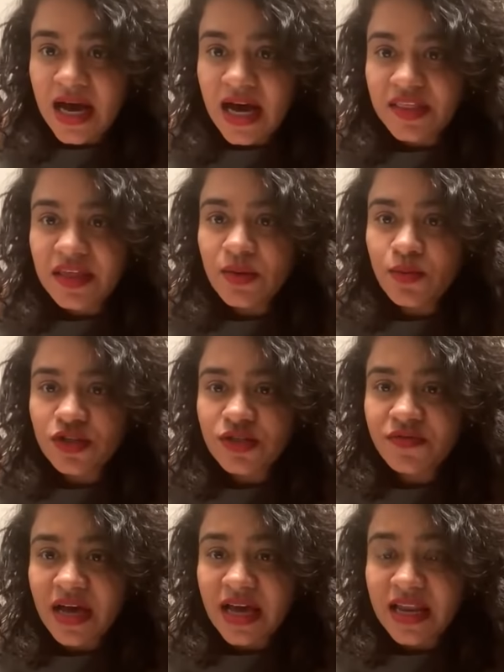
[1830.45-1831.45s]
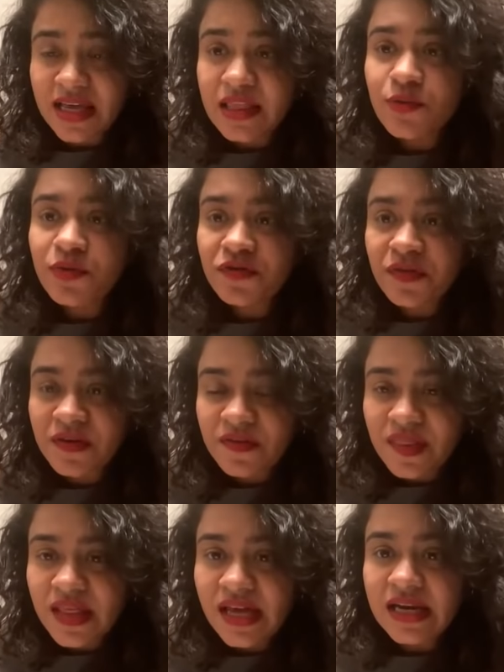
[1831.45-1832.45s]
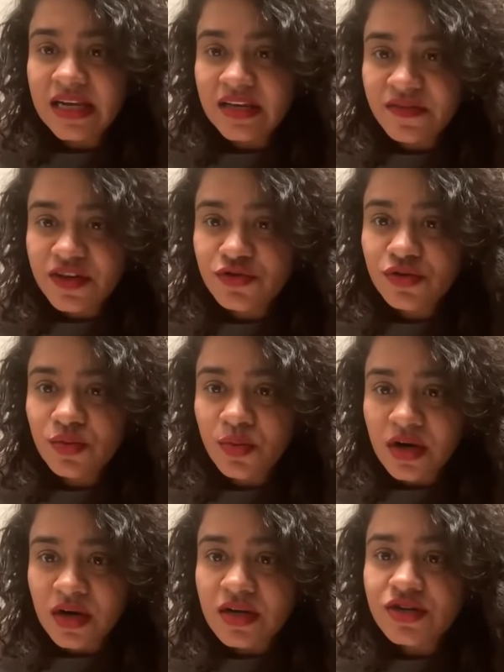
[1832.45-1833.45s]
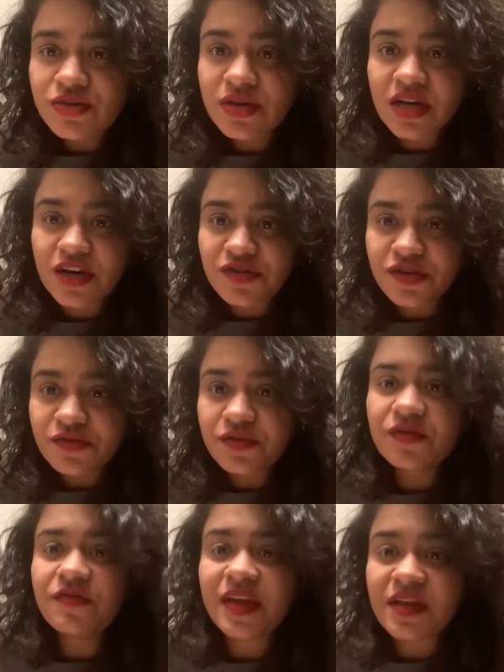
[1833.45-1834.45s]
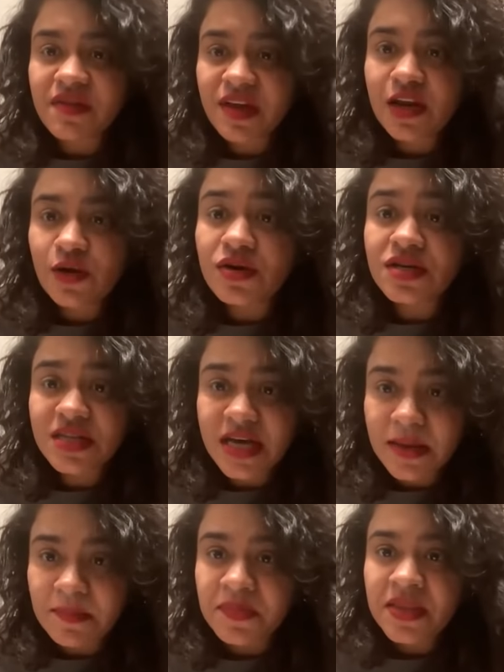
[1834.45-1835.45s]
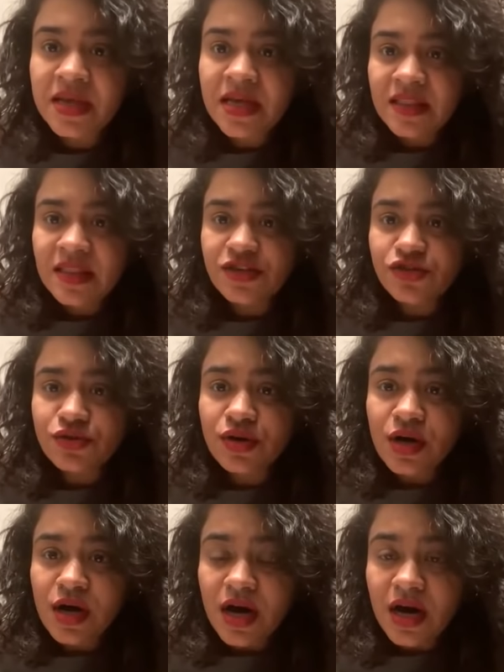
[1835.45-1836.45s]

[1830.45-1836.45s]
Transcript: I think we've given that leeway to the world, to the country for a very, very long time. That, you know,